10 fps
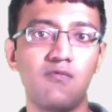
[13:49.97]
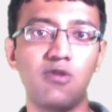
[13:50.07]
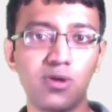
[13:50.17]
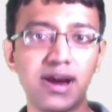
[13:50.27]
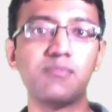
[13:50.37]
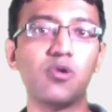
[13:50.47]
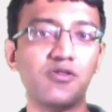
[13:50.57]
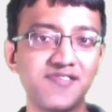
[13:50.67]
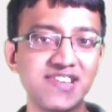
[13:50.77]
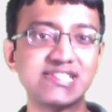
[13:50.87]
We'll look at more
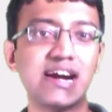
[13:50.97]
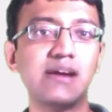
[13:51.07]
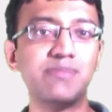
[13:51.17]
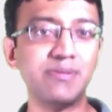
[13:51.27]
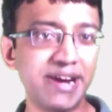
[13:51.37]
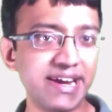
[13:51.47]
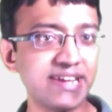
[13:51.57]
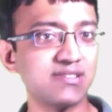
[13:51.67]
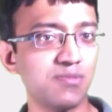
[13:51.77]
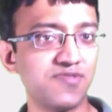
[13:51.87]
when we start
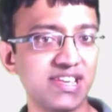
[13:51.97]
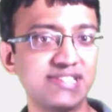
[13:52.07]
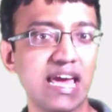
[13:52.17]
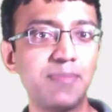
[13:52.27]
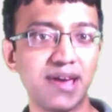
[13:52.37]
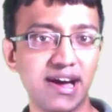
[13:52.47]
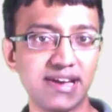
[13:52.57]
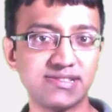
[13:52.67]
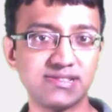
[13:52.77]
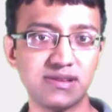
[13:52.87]
implementing some of these
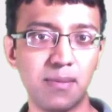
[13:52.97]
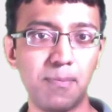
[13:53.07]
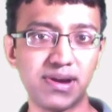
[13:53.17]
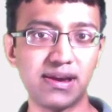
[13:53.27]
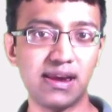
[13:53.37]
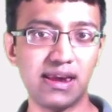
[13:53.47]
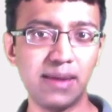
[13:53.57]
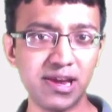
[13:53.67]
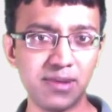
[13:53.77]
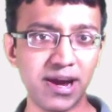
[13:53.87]
APIs, but
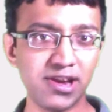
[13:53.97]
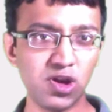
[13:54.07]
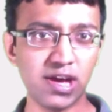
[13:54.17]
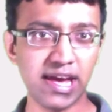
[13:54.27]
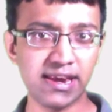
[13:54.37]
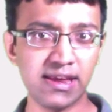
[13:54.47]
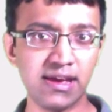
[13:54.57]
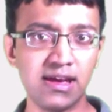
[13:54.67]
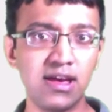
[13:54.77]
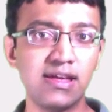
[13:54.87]
let me remind you again,
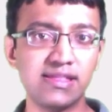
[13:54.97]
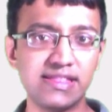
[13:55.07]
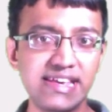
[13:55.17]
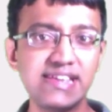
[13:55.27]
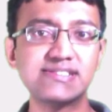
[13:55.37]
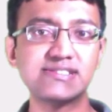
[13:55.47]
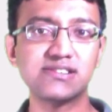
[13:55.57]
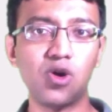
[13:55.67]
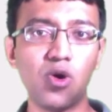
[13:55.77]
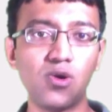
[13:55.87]
these
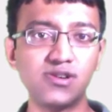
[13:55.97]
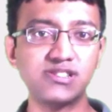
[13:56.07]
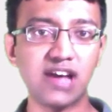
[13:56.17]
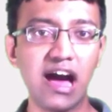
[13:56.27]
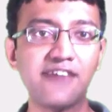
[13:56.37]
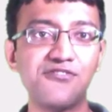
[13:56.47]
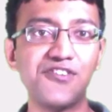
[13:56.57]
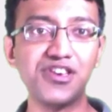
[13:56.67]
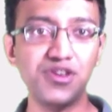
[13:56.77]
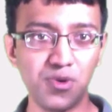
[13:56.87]
codes are
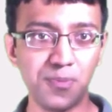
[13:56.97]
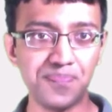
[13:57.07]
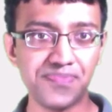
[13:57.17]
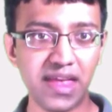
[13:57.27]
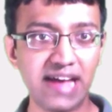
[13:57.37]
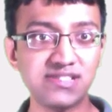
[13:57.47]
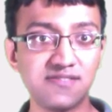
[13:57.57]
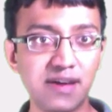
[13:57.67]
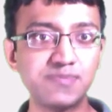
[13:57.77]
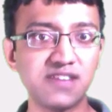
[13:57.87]
for you as a
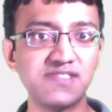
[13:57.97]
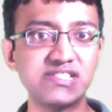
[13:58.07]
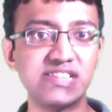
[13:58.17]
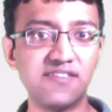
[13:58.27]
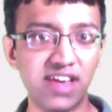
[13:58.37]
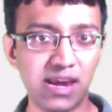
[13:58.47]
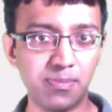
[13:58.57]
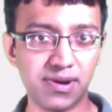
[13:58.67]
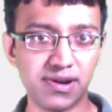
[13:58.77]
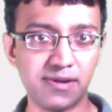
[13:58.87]
web service
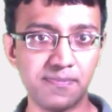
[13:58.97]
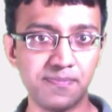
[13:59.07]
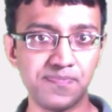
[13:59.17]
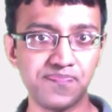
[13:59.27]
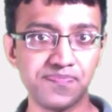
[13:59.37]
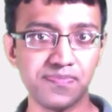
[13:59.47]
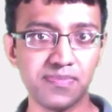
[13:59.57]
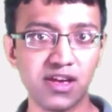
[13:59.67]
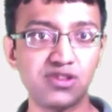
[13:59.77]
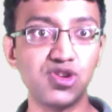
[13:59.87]
developer
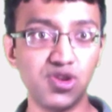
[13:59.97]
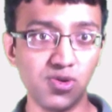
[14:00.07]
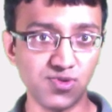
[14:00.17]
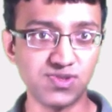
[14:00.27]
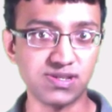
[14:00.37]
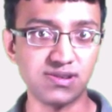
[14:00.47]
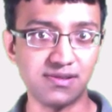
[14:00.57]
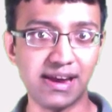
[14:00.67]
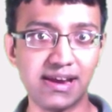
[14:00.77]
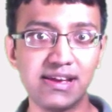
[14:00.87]
to use,
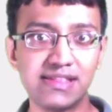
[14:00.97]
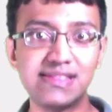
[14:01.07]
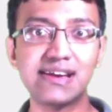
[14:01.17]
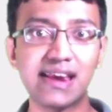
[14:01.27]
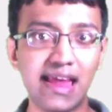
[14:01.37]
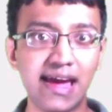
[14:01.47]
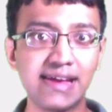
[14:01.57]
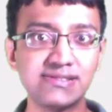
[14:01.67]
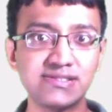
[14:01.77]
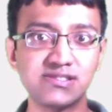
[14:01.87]
right? The
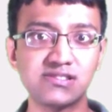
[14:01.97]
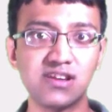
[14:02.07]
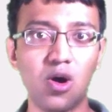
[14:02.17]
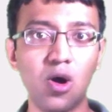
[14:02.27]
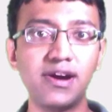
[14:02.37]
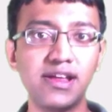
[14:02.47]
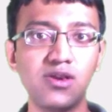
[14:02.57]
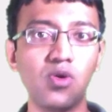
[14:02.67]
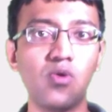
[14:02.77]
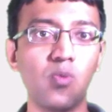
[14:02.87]
clients already
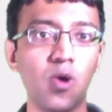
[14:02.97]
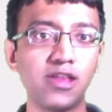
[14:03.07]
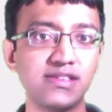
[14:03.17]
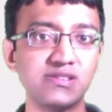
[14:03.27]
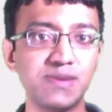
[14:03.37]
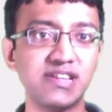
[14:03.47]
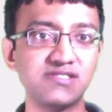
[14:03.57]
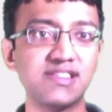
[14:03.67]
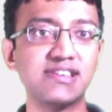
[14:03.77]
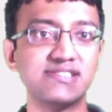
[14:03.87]
know what this
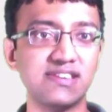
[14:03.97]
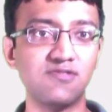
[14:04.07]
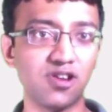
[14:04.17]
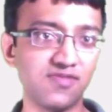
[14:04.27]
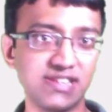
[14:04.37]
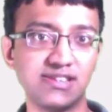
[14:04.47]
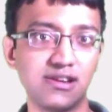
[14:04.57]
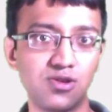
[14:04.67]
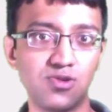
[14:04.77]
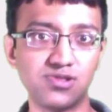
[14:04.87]
means when they see one of these
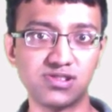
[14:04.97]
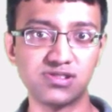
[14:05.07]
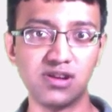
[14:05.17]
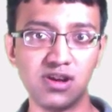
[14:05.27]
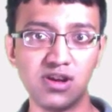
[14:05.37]
error codes.